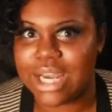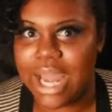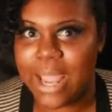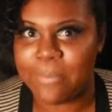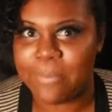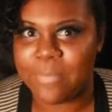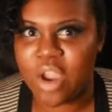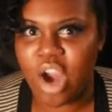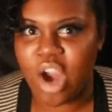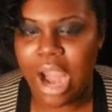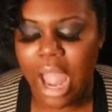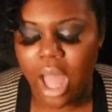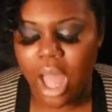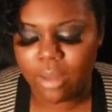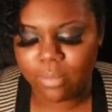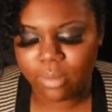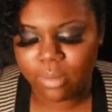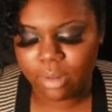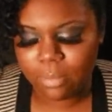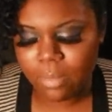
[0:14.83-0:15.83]
Nightmare
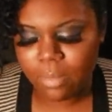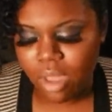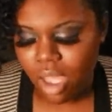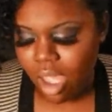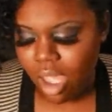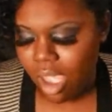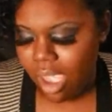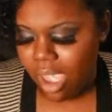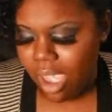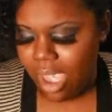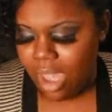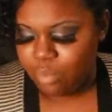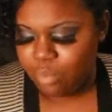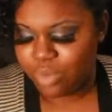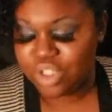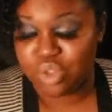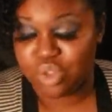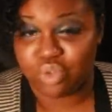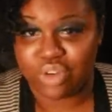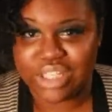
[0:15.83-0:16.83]
album,
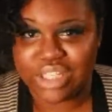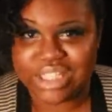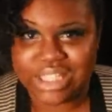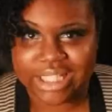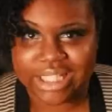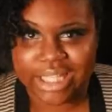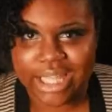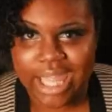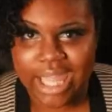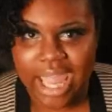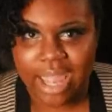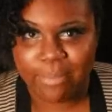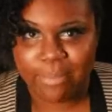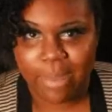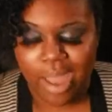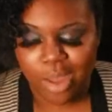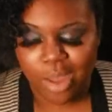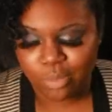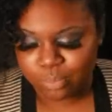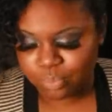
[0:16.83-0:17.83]
which recently
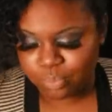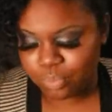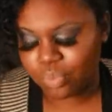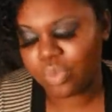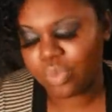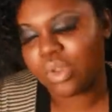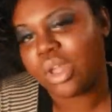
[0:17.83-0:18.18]
came out.